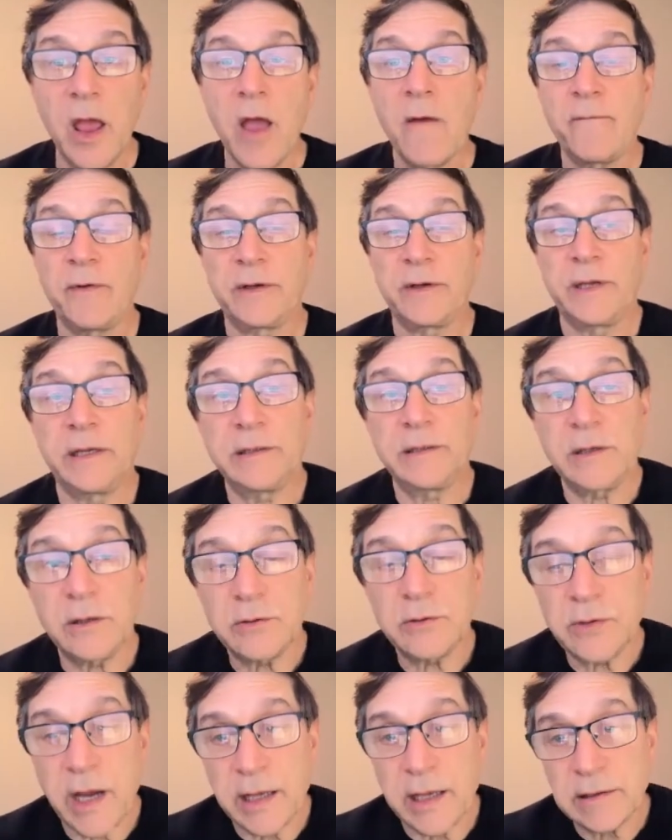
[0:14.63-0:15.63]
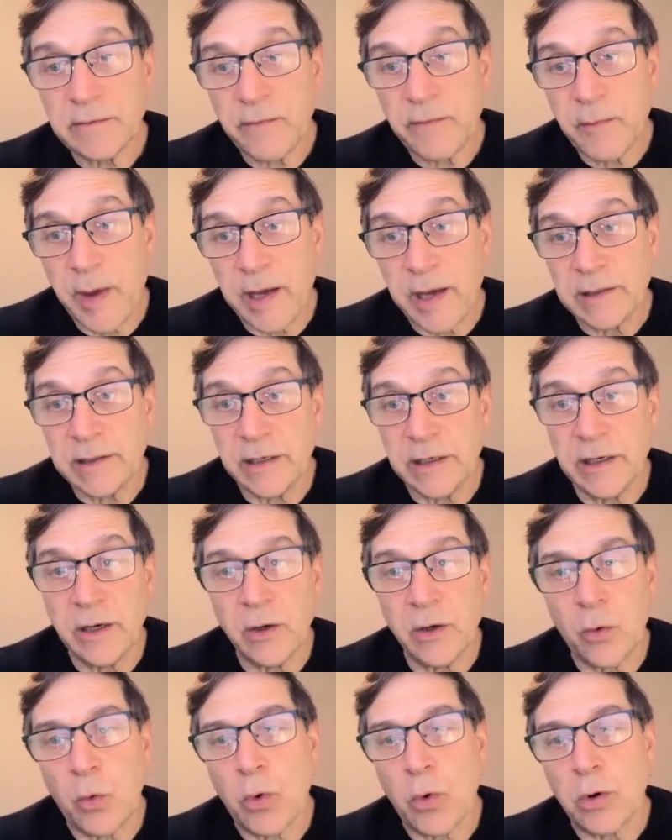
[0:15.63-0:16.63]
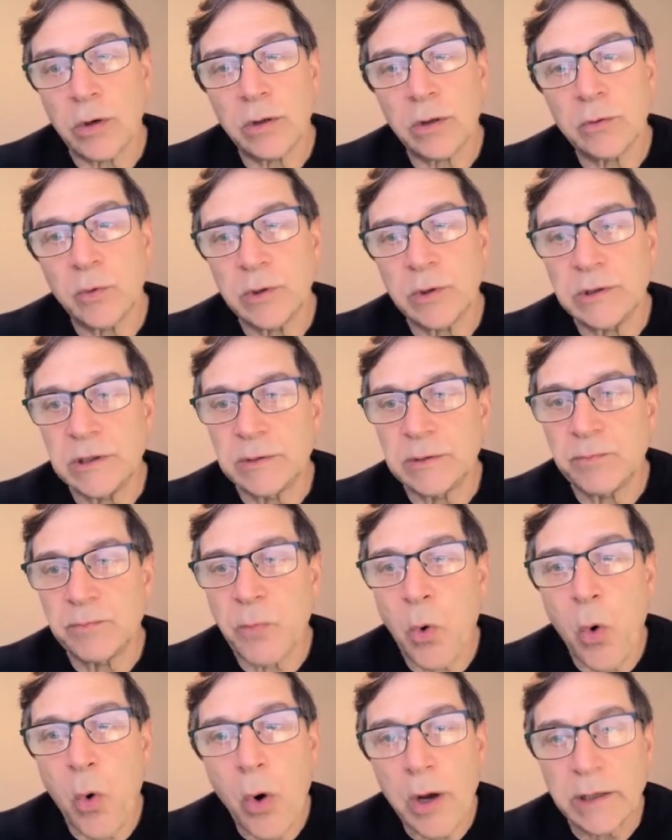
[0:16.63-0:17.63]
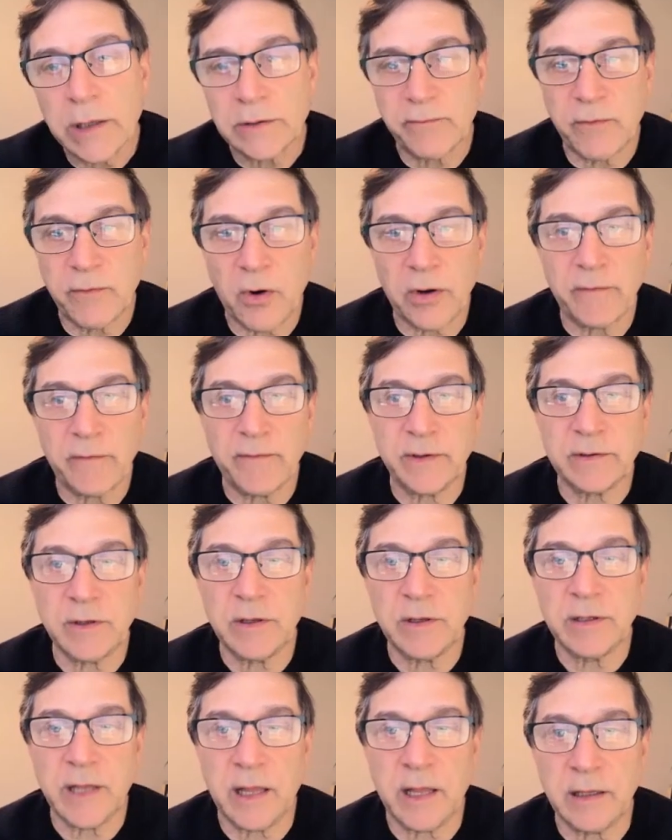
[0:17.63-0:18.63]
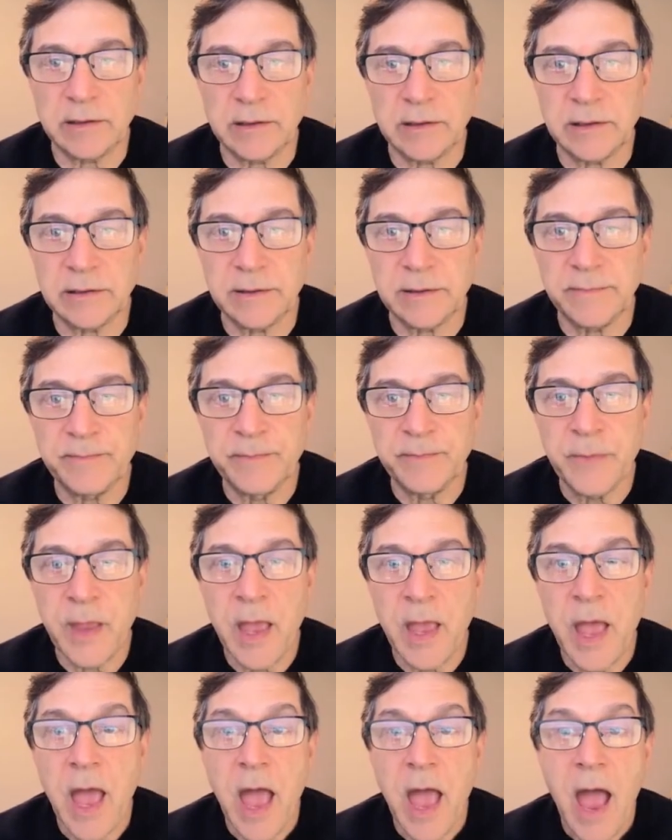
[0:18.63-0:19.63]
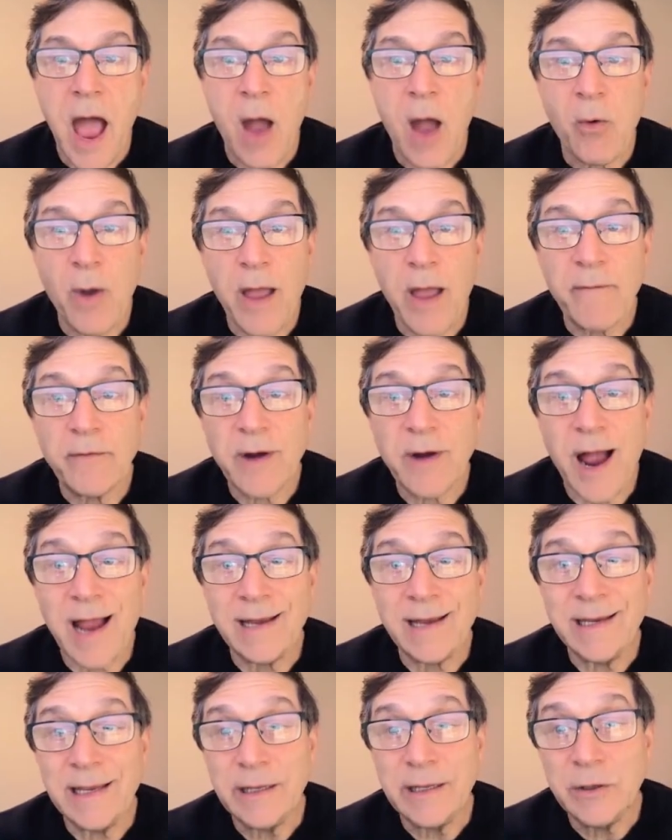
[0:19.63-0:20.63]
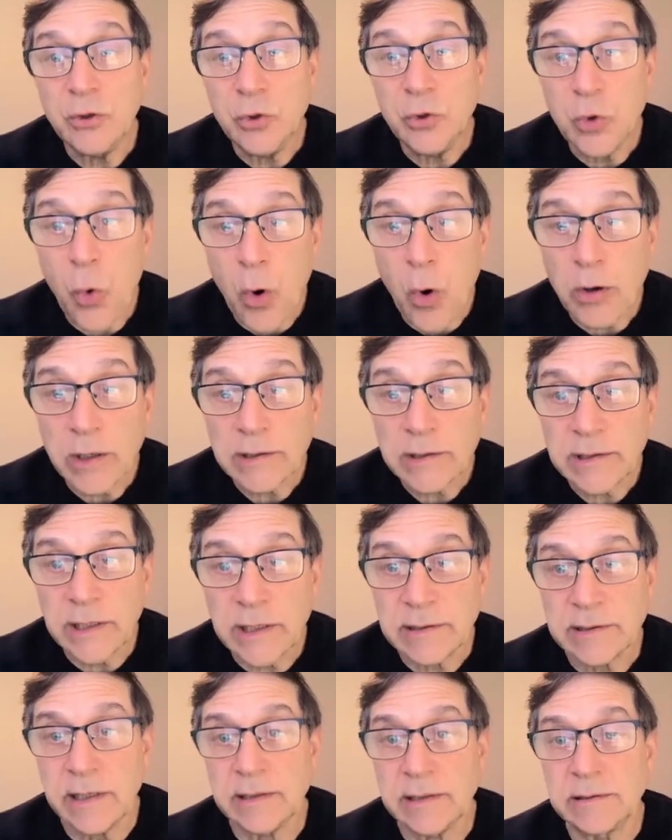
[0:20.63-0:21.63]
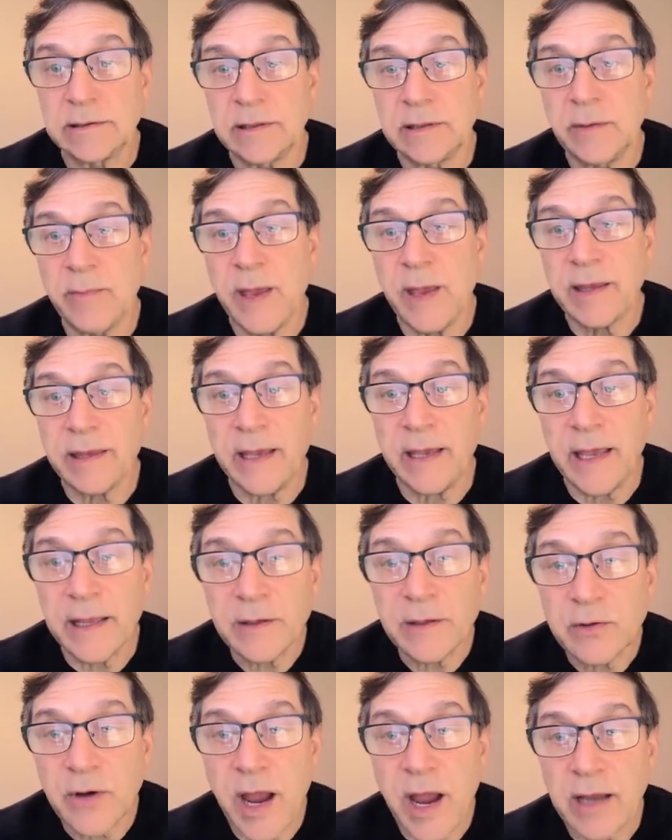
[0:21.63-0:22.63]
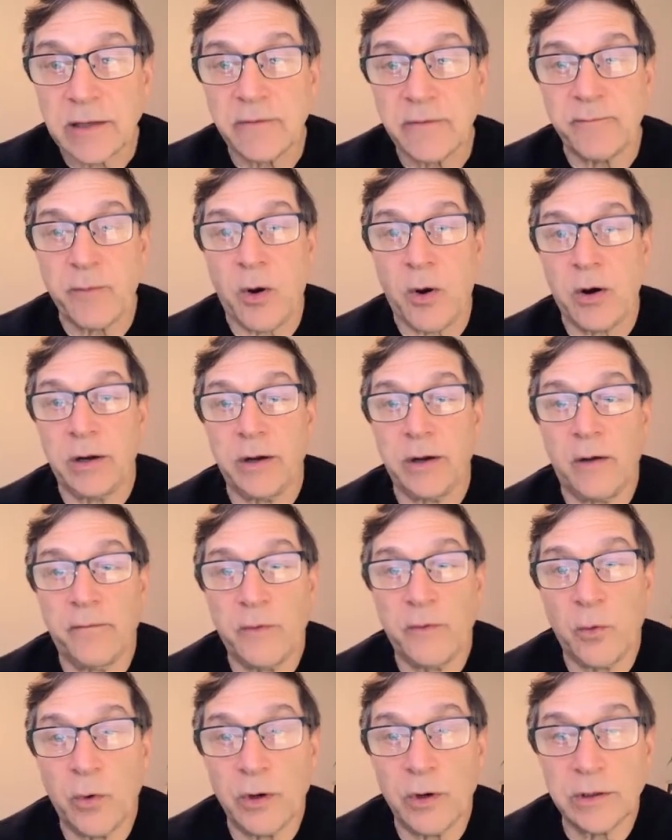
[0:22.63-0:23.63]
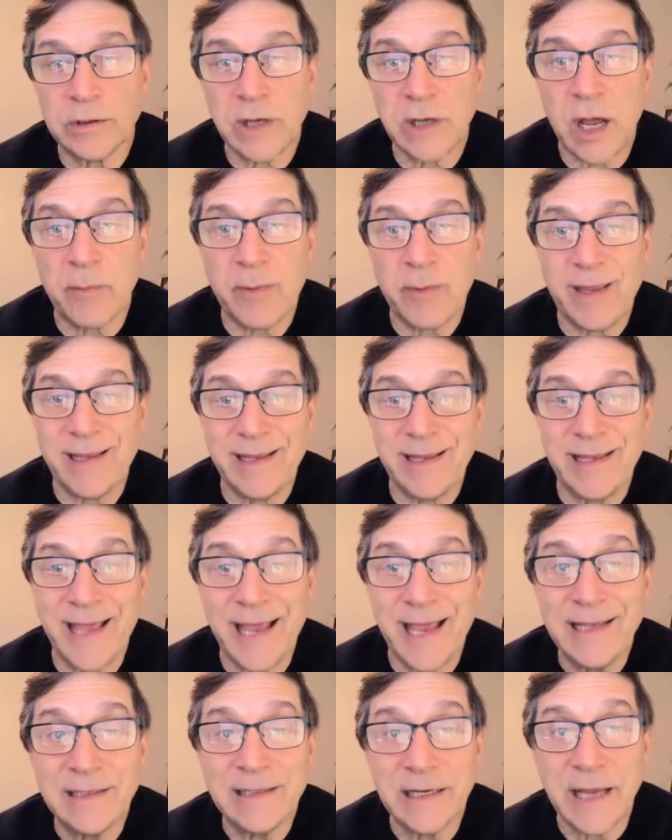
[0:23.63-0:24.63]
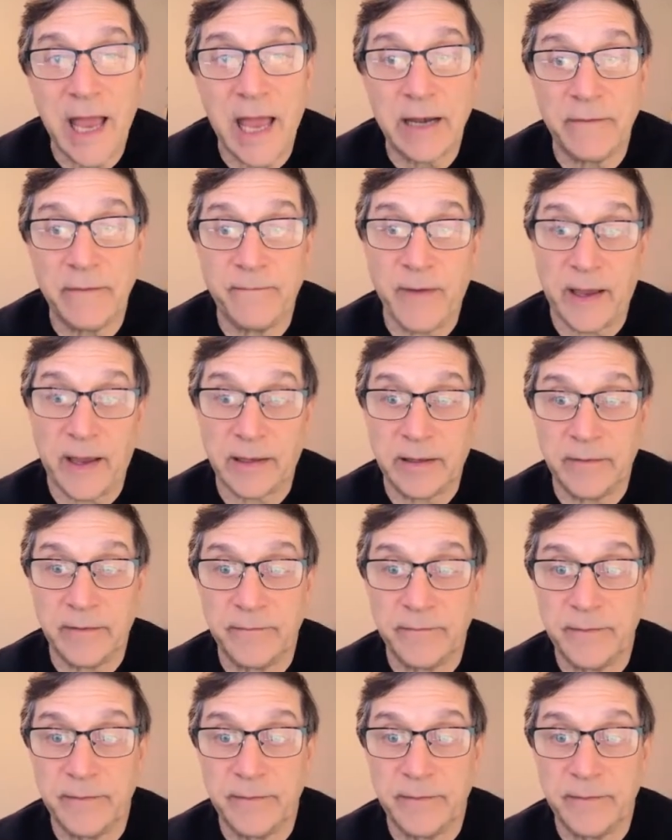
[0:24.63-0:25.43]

for digital transformation in a world which is poised for artificial intelligence. However, I need your assistance to make the interactive part of the workshop engaging and effective.